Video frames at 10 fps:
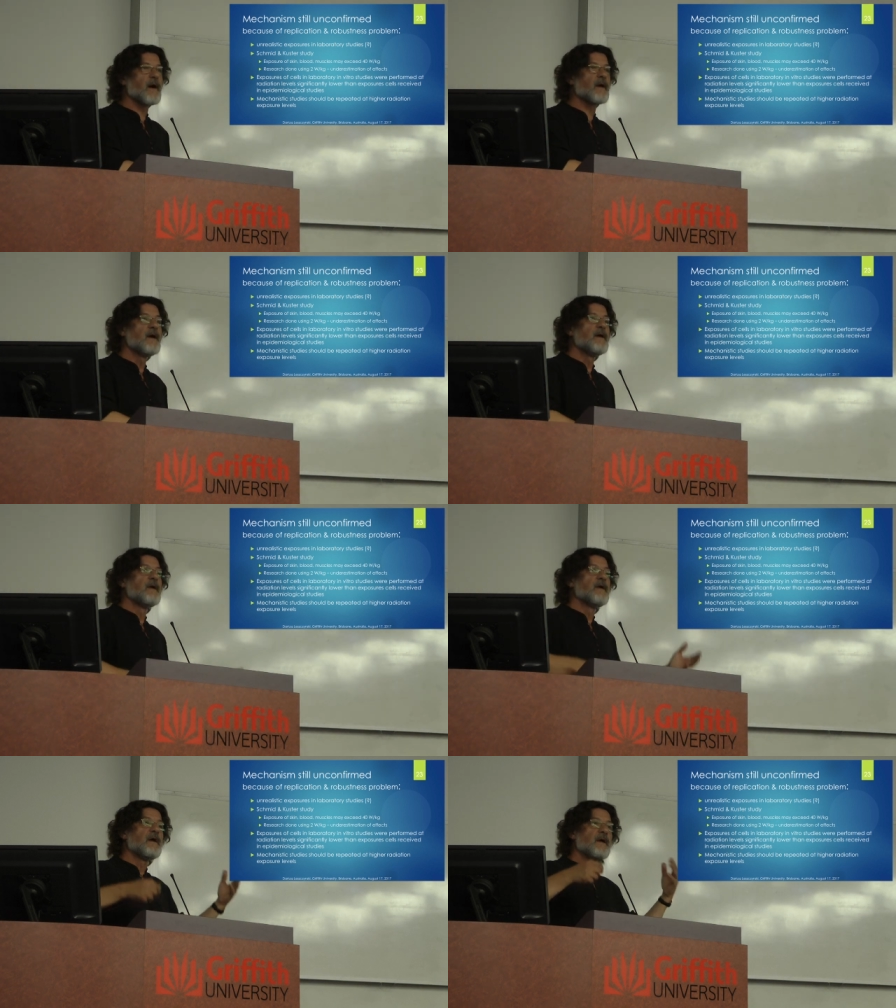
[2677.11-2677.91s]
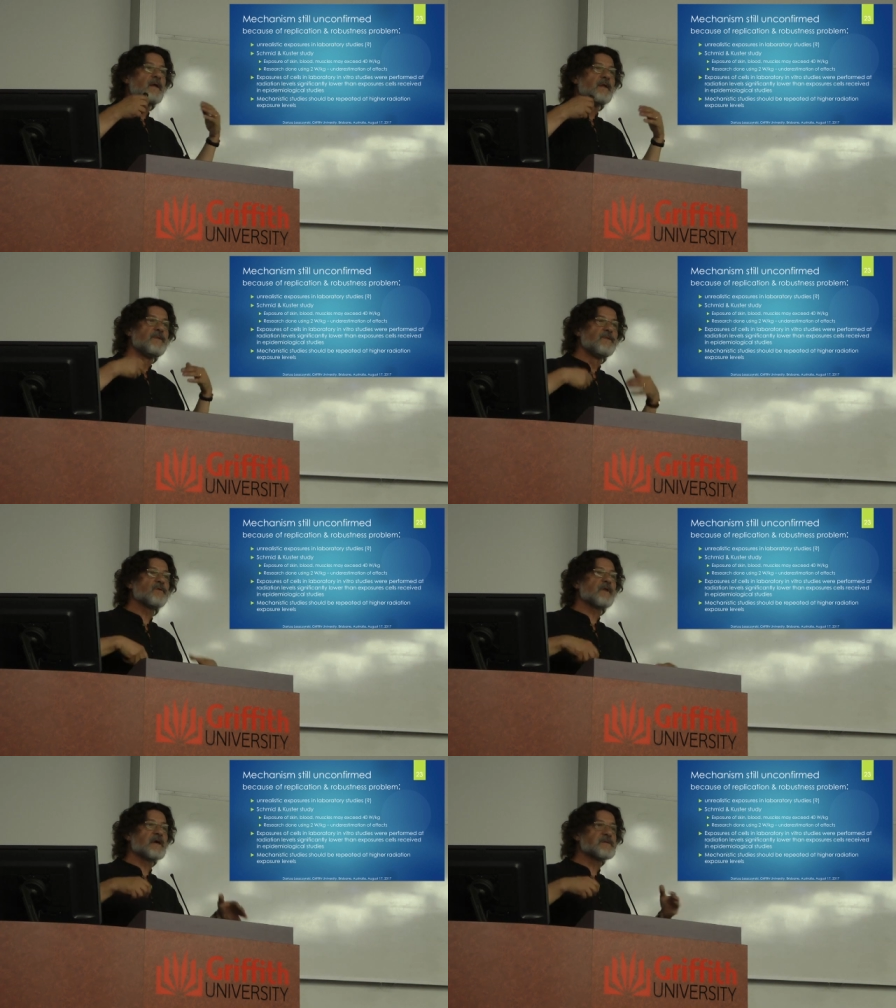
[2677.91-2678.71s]
We are
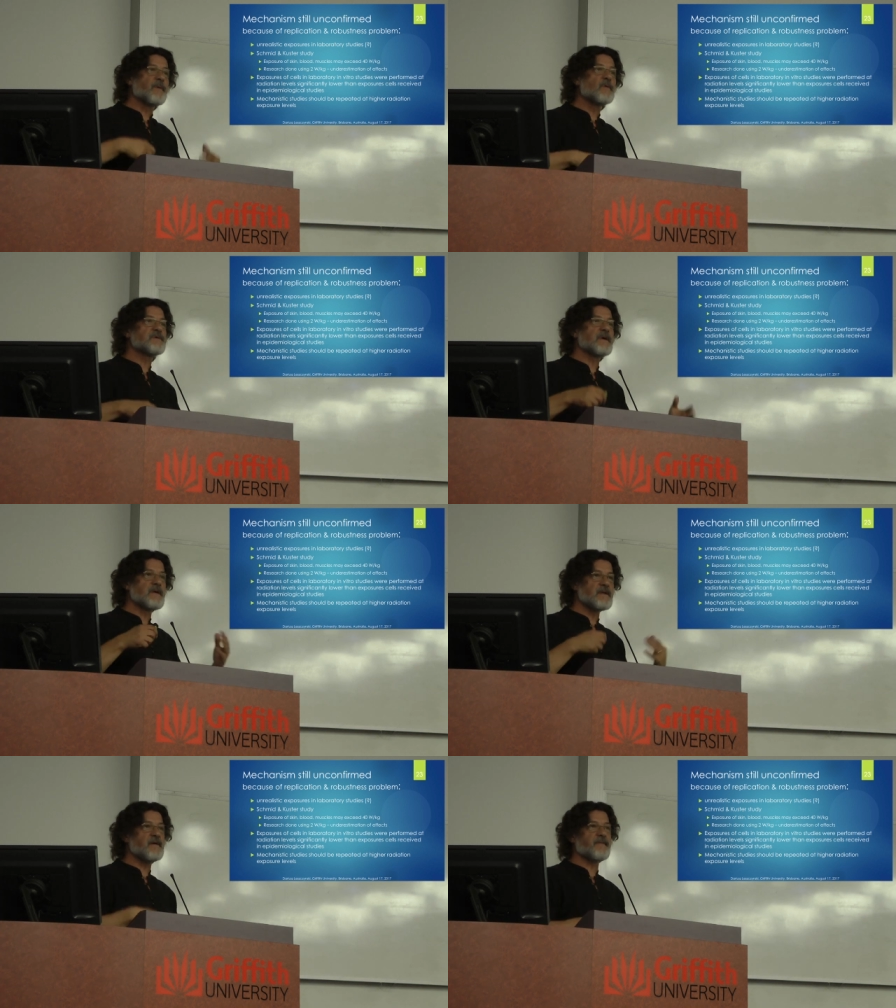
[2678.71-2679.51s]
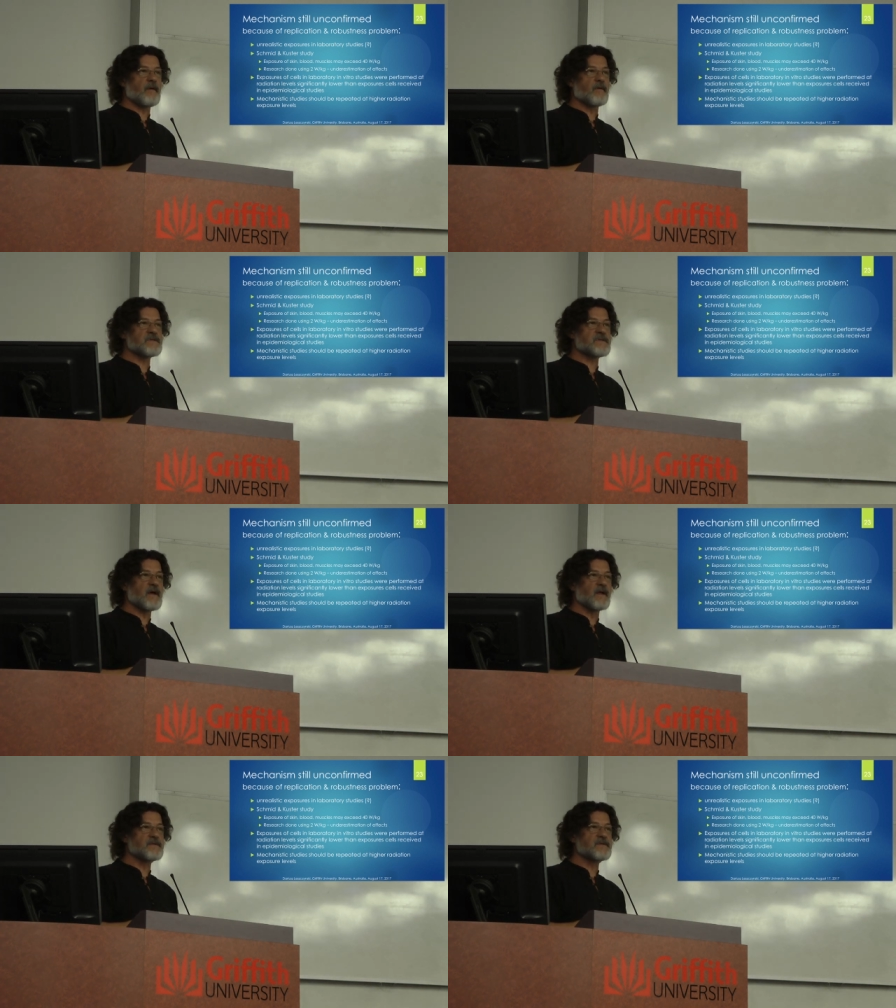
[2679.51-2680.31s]
not exposing enough
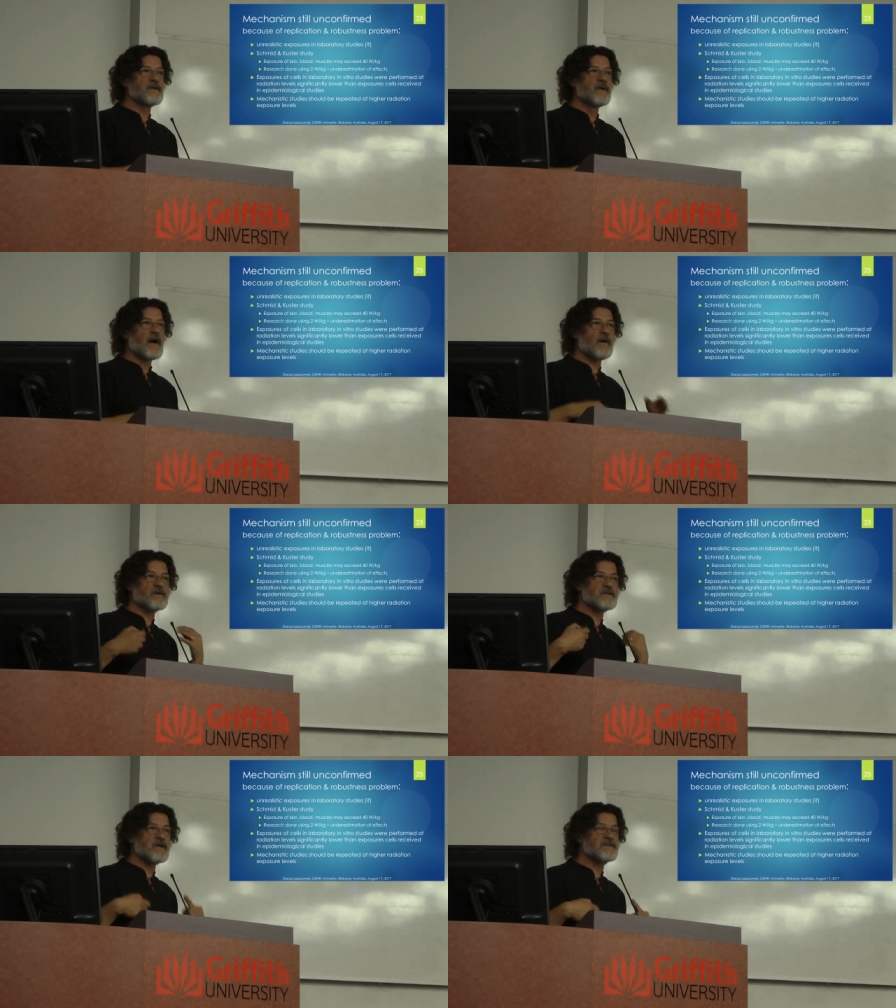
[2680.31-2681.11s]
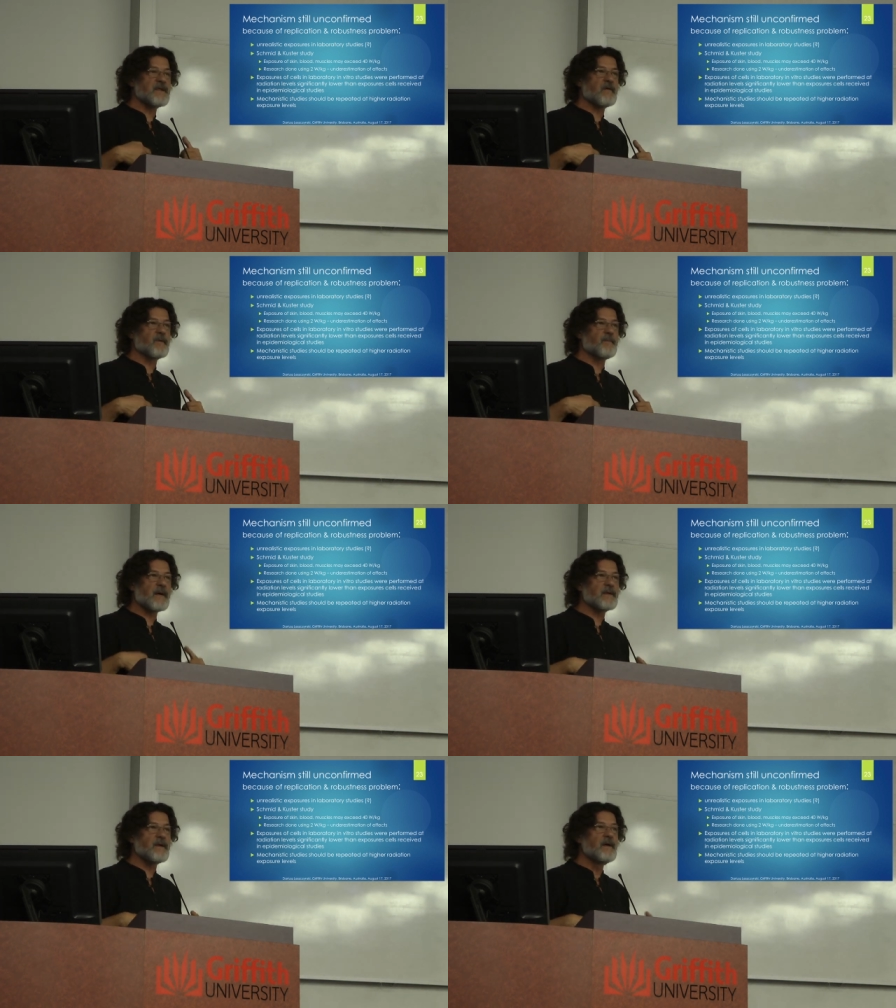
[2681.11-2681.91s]
ourselves, ourselves in our
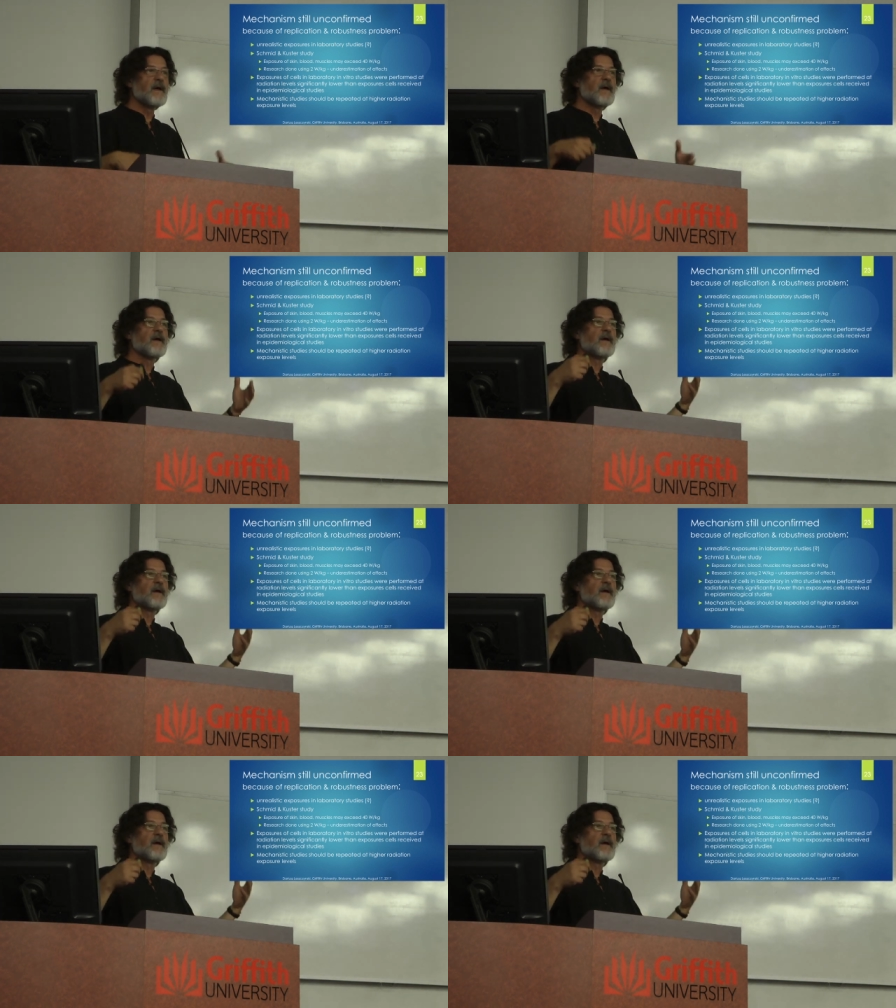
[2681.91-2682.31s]
body